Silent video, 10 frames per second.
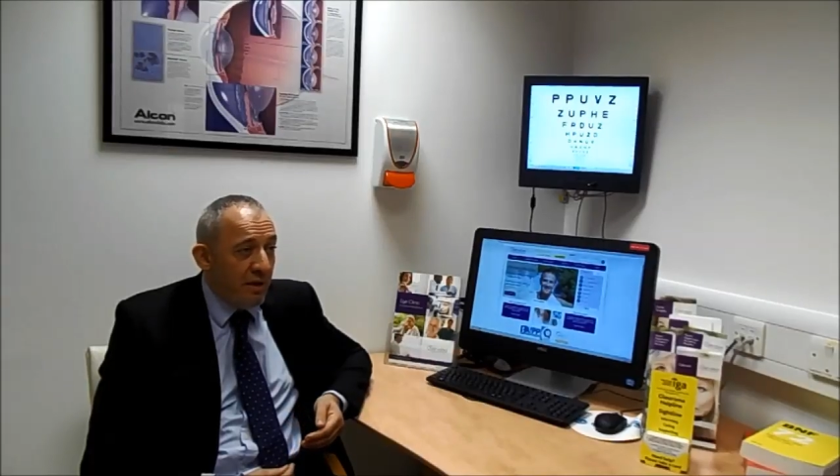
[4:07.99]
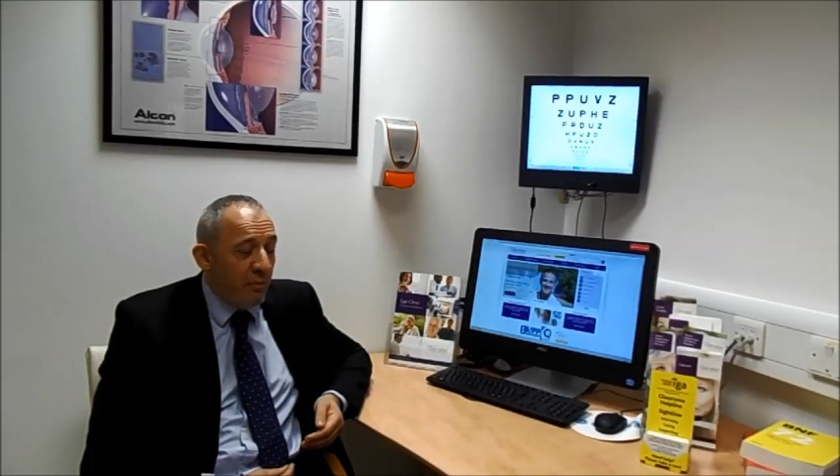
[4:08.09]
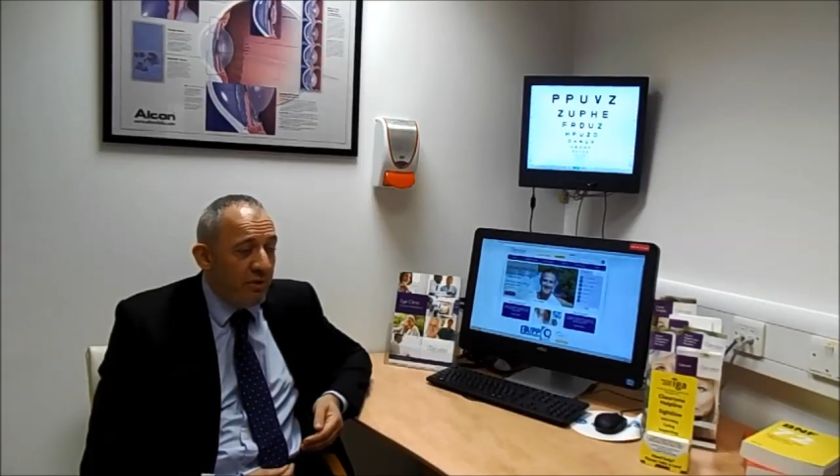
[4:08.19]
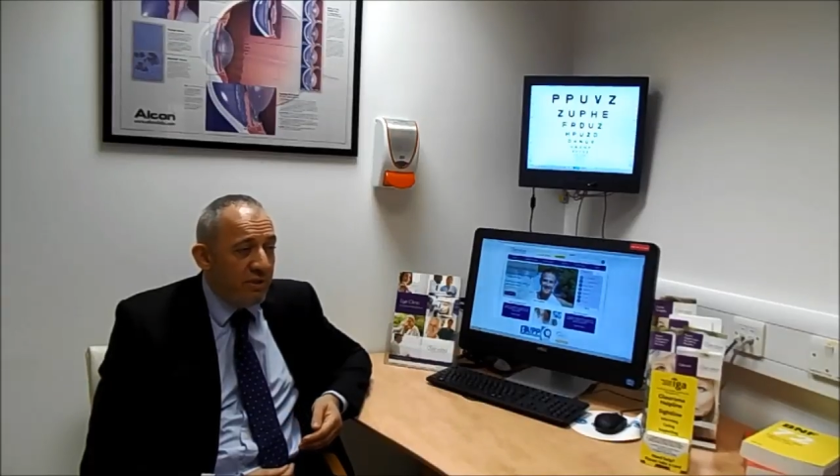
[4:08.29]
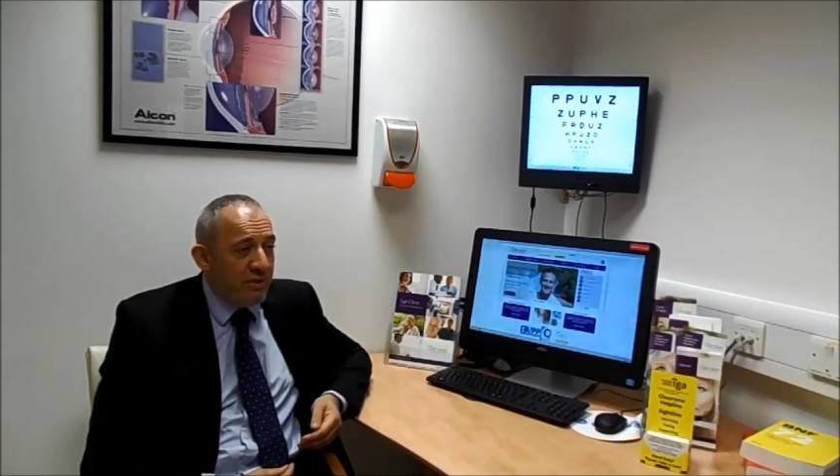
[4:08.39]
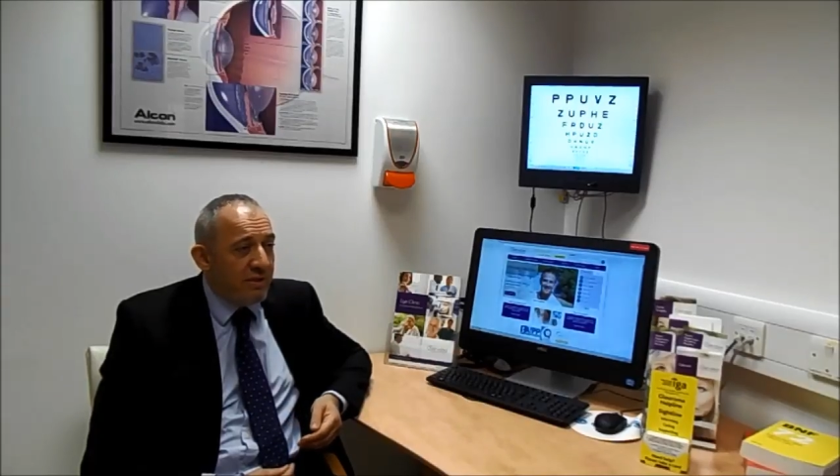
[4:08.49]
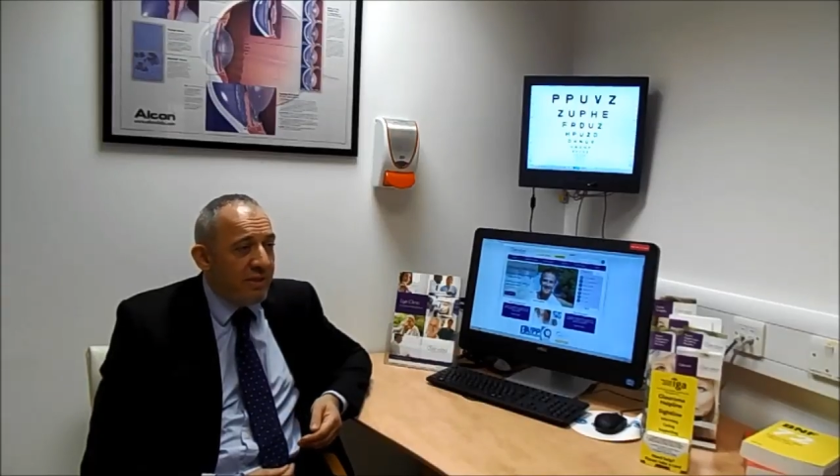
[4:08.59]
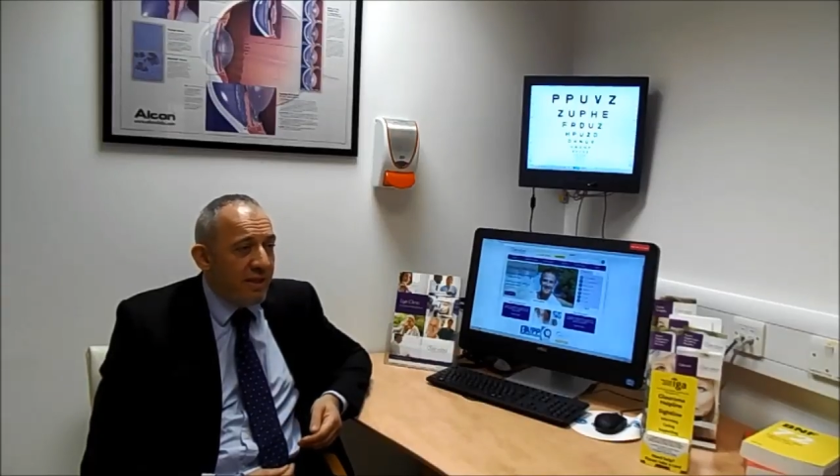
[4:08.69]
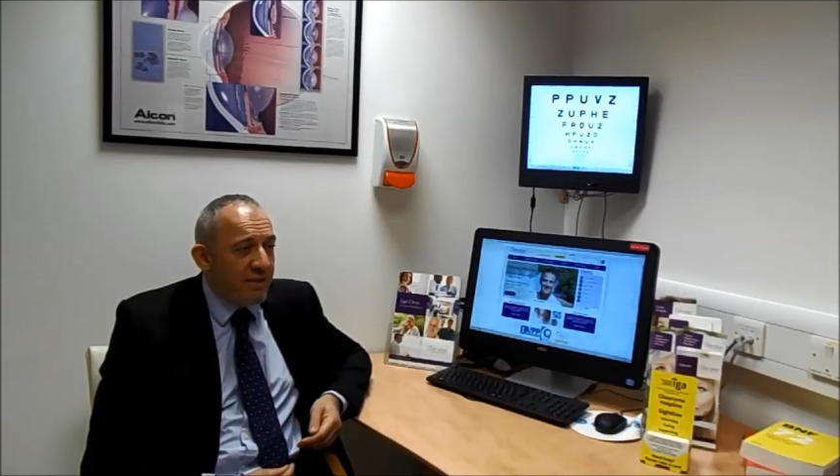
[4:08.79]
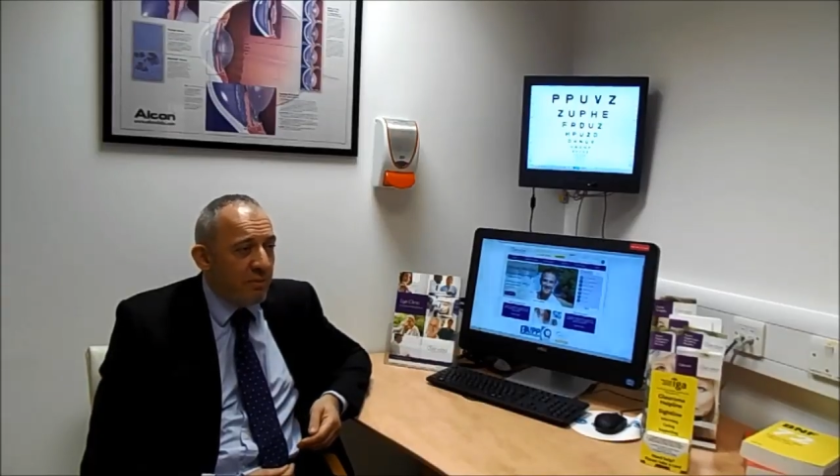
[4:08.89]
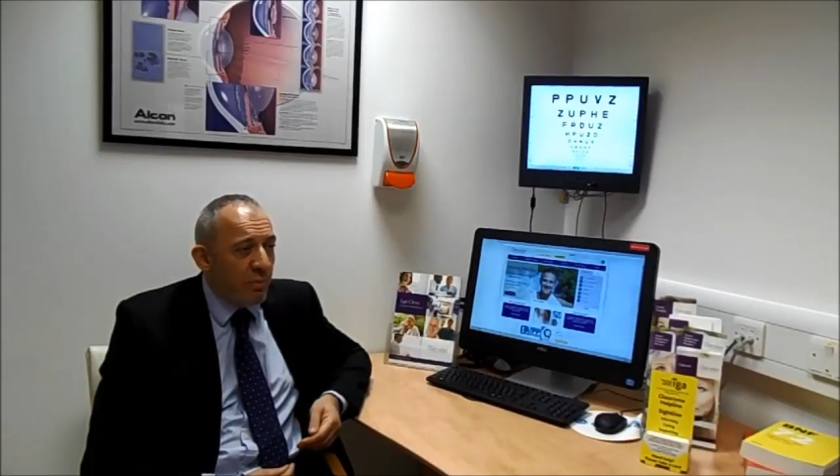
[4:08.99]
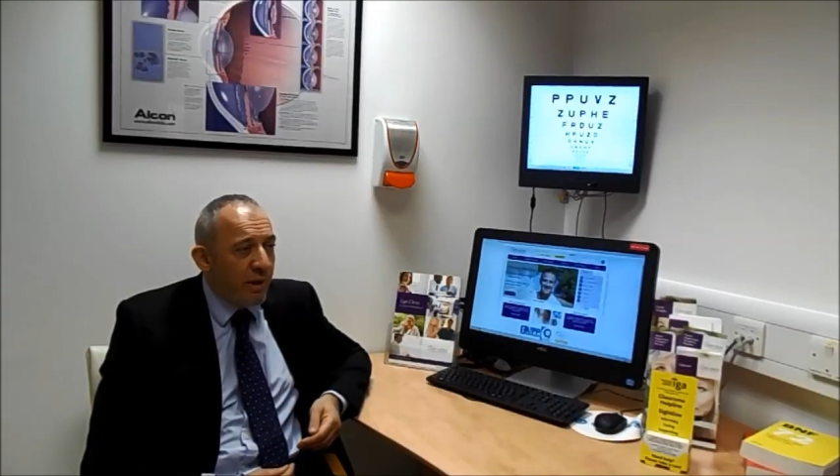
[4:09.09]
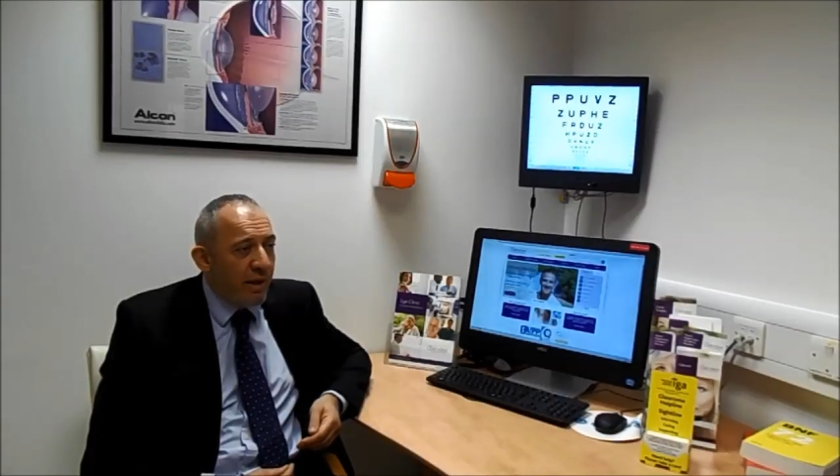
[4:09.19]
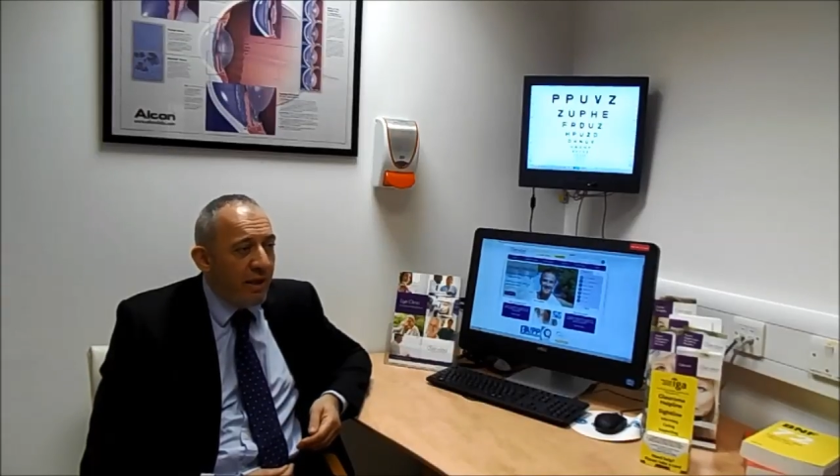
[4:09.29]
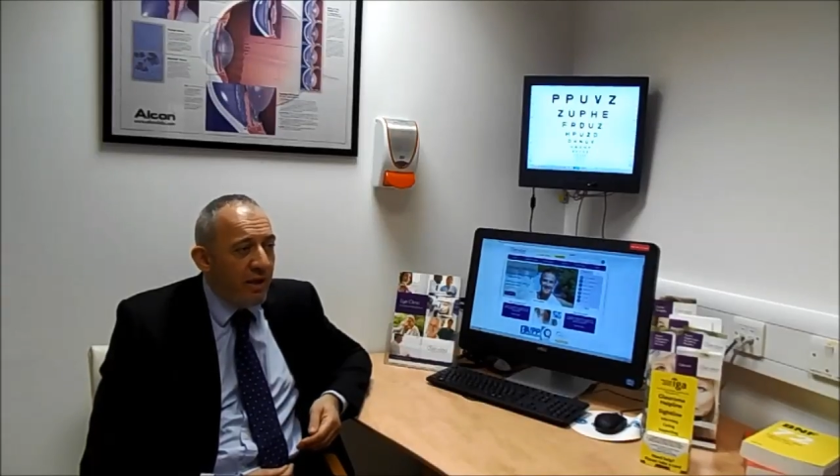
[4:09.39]
which is a test
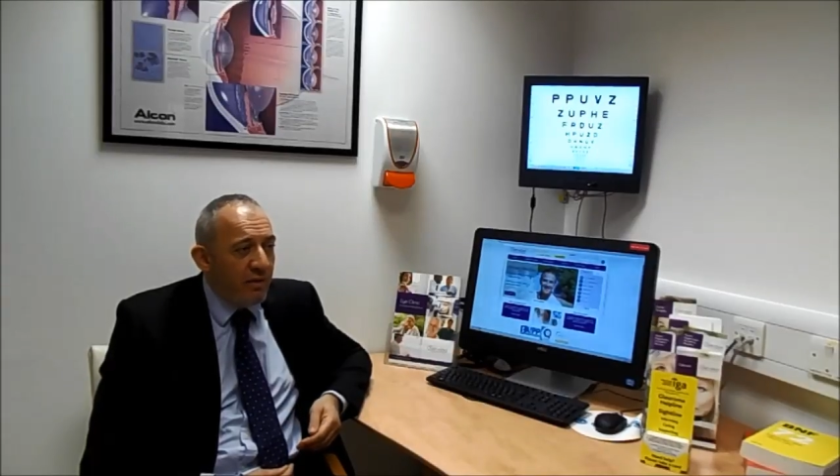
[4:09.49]
where